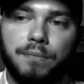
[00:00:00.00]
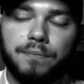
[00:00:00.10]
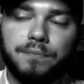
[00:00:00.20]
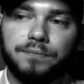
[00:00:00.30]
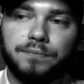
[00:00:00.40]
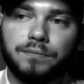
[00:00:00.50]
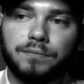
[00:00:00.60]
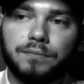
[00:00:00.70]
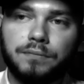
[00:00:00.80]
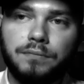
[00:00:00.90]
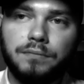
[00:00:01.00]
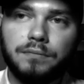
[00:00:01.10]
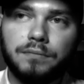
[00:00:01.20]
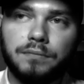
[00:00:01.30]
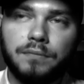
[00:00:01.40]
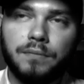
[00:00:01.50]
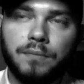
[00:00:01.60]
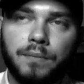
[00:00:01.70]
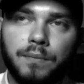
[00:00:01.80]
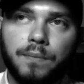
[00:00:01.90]

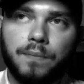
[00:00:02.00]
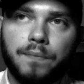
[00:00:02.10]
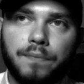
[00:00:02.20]
[no speech]